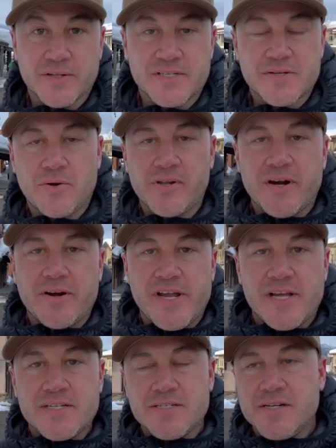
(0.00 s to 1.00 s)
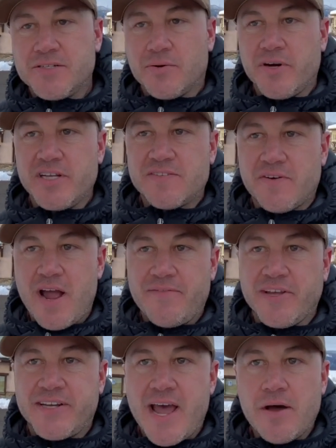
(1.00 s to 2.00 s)
this whole area is notorious for
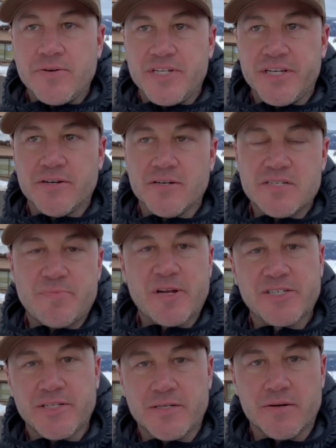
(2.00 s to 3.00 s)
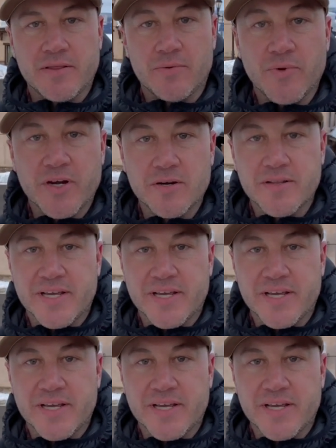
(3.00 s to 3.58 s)
having town deer, especially during the winter.